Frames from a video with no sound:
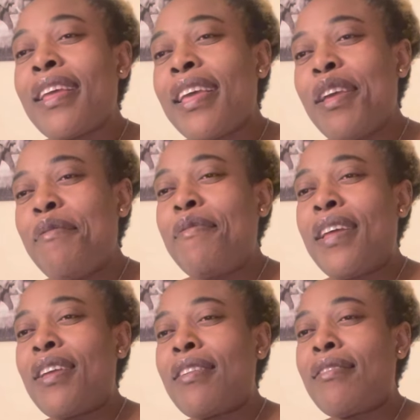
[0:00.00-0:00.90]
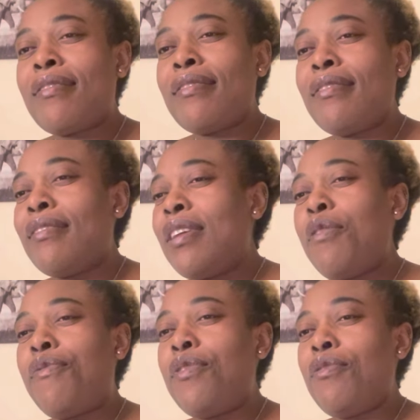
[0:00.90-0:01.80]
If they
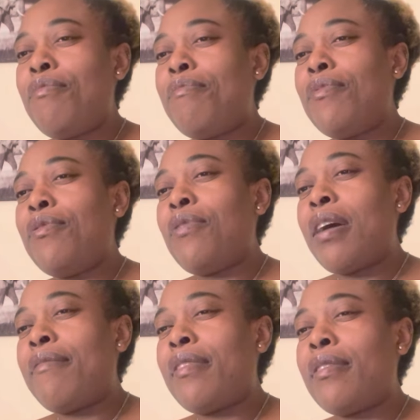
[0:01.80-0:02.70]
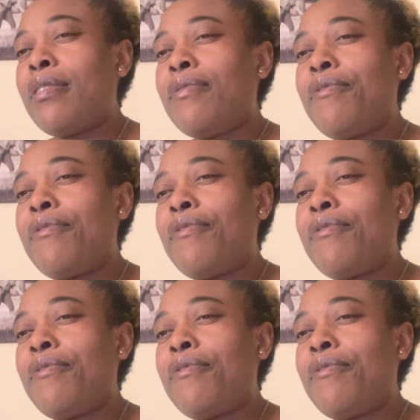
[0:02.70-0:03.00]
if you you have a